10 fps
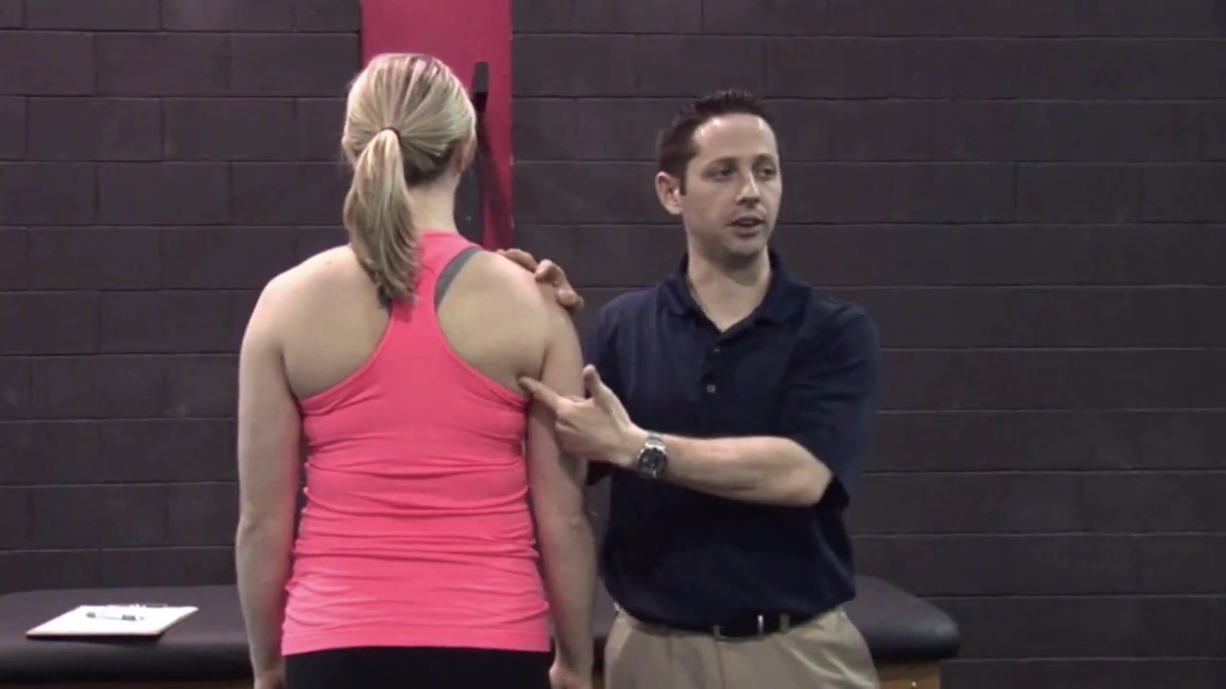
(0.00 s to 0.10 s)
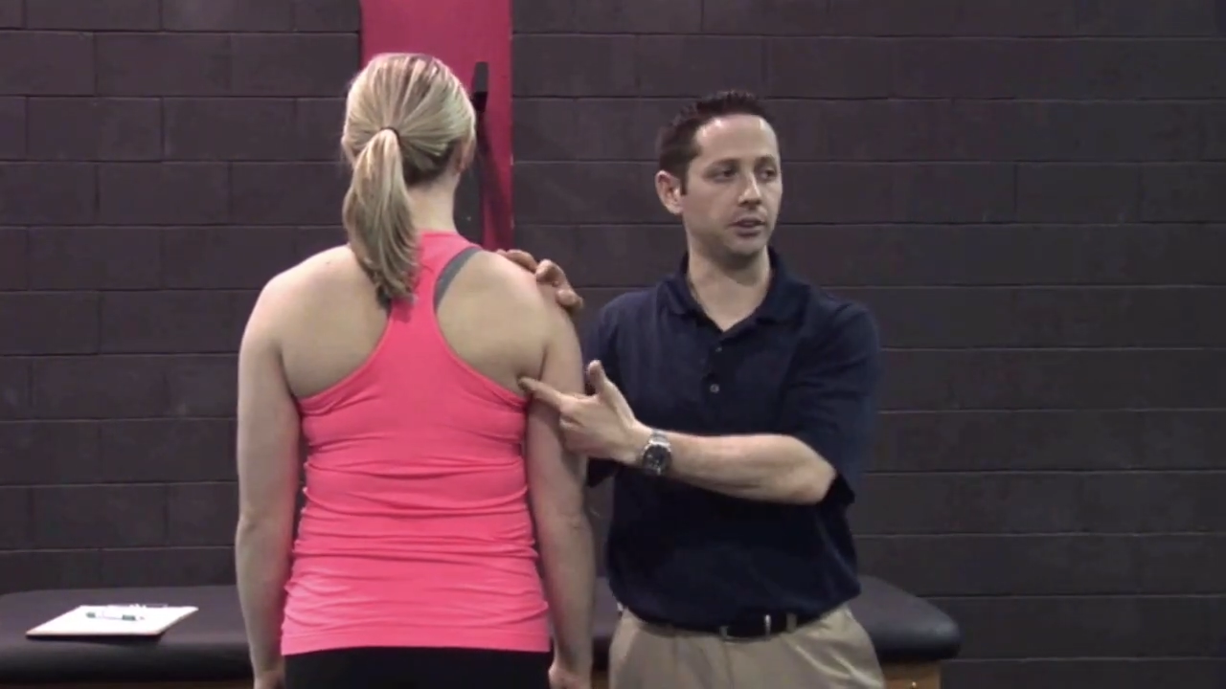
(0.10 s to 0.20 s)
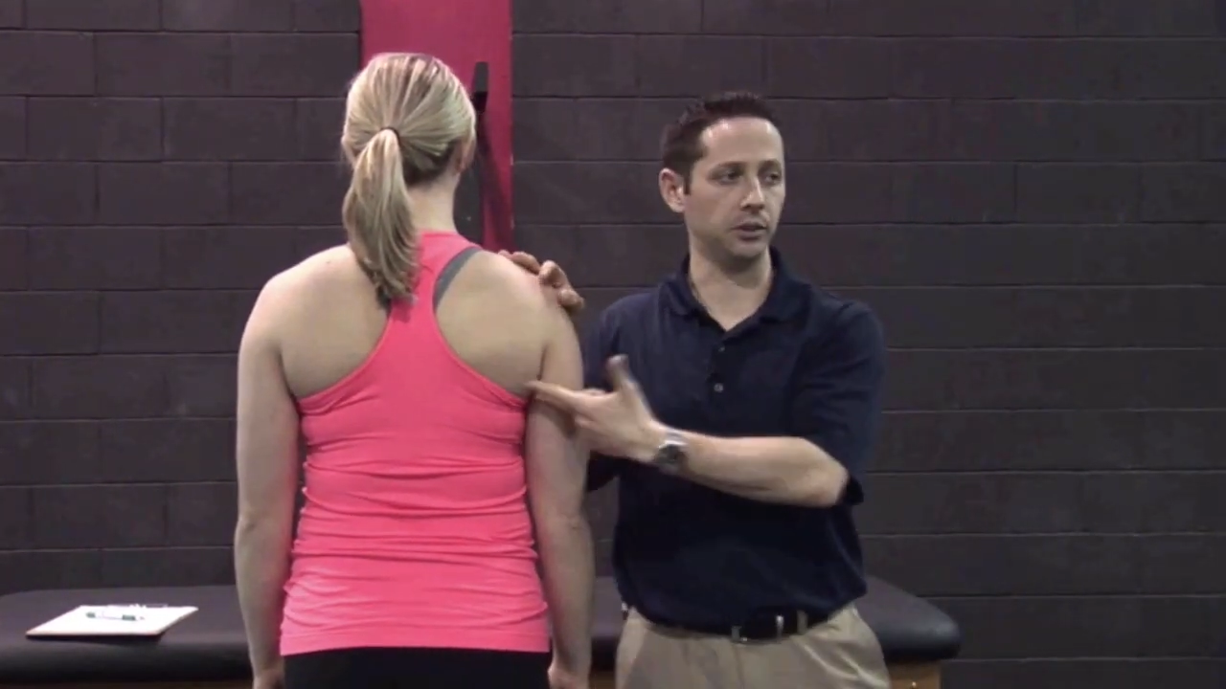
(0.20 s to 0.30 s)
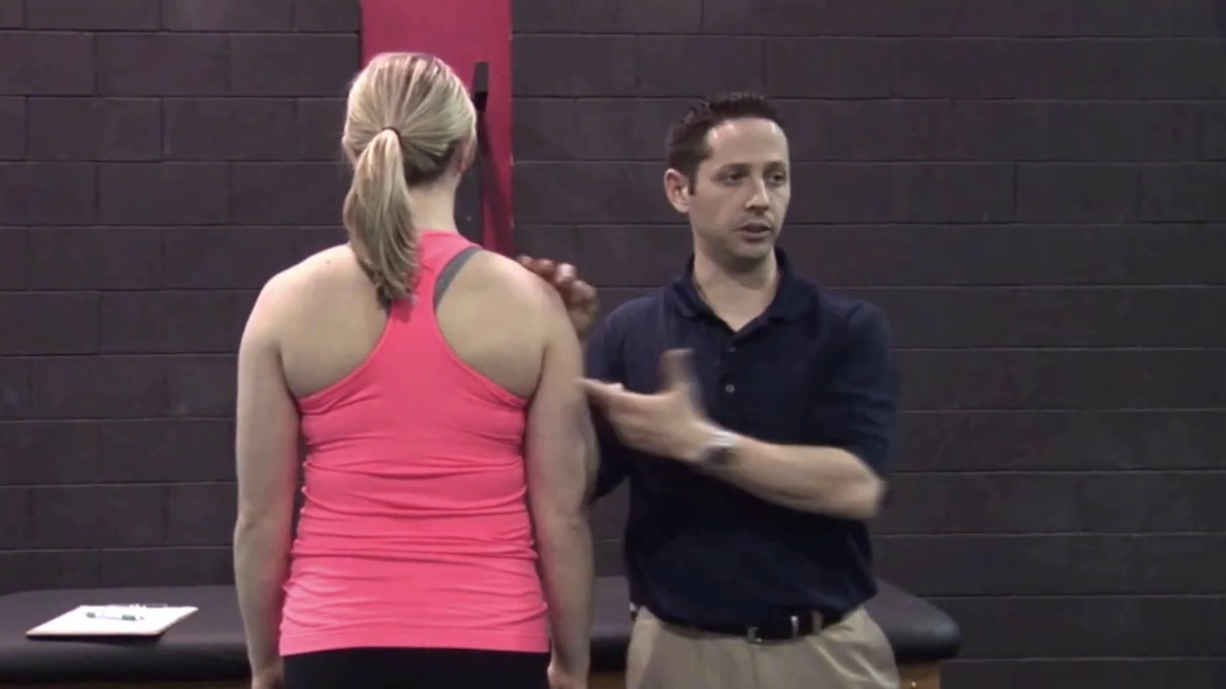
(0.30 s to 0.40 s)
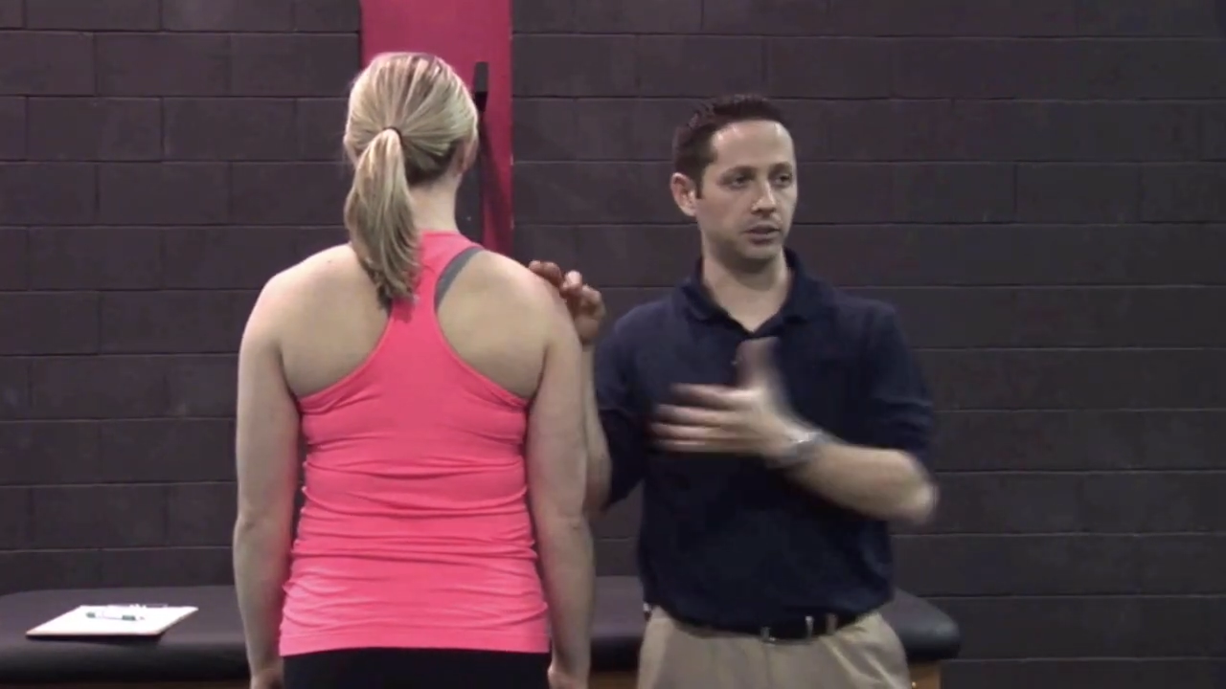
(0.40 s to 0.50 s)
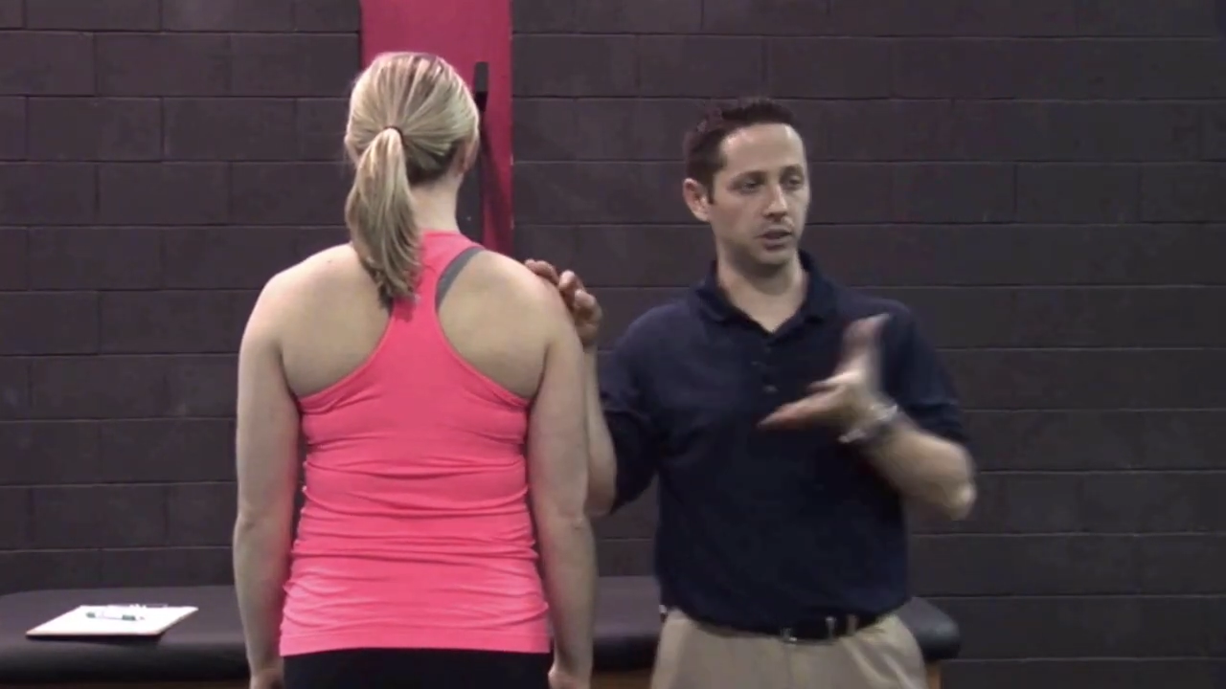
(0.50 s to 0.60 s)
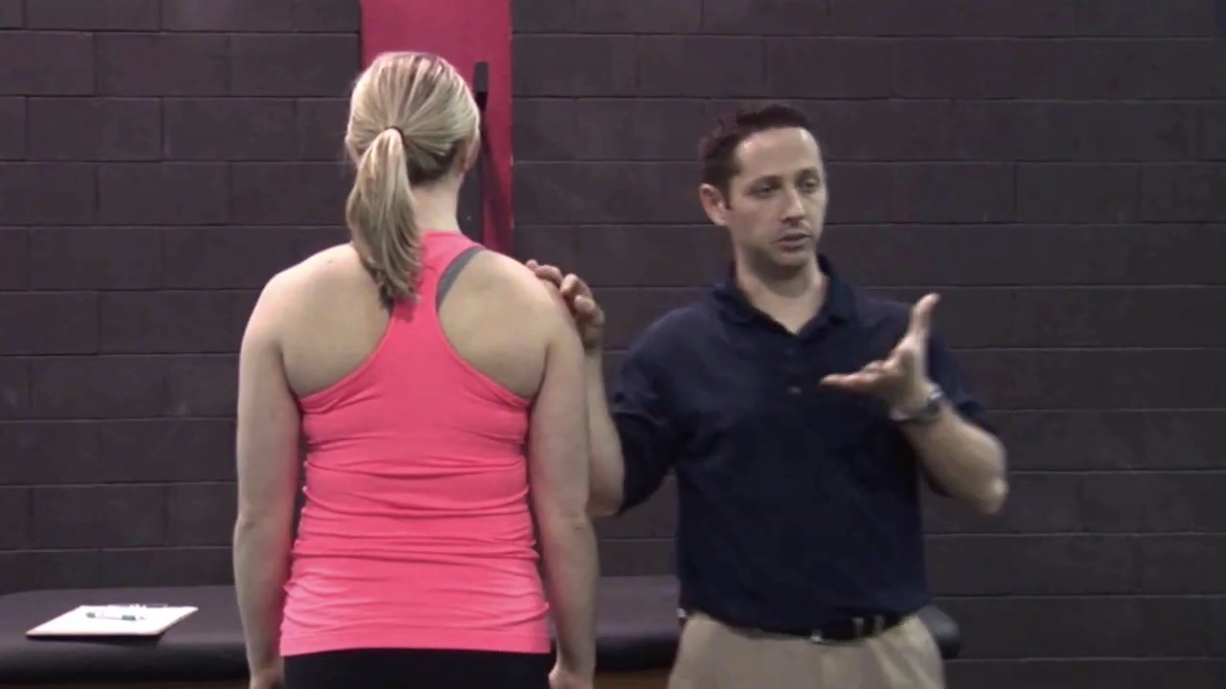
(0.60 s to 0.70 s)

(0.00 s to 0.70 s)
aren't doing as good